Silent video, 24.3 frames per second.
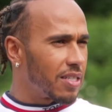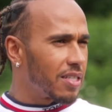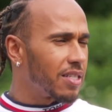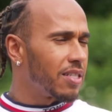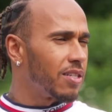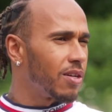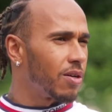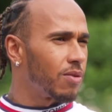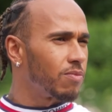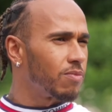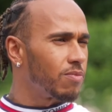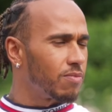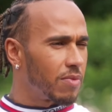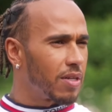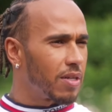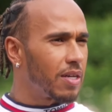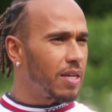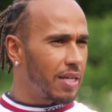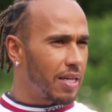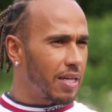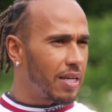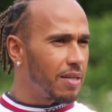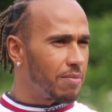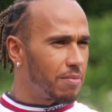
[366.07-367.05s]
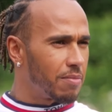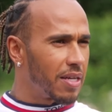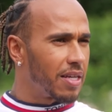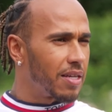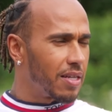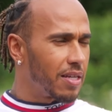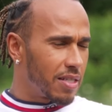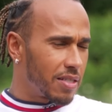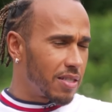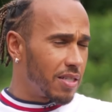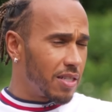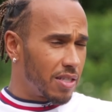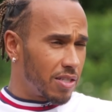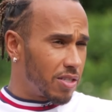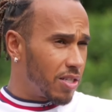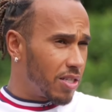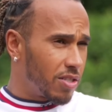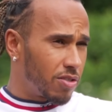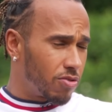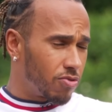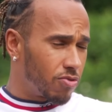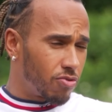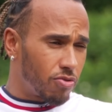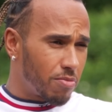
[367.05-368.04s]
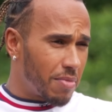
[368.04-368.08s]
As Lewis pointed out,
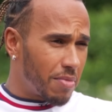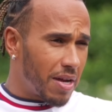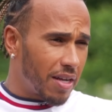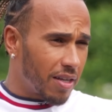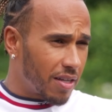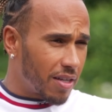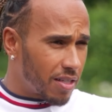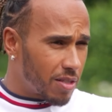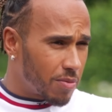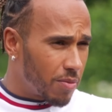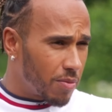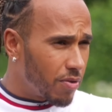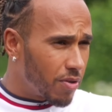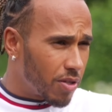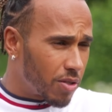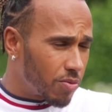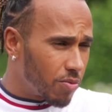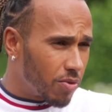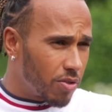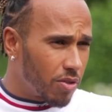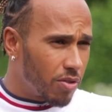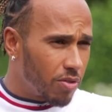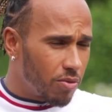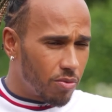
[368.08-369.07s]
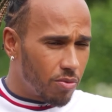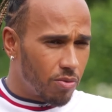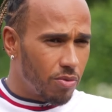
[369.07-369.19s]
the FIA president has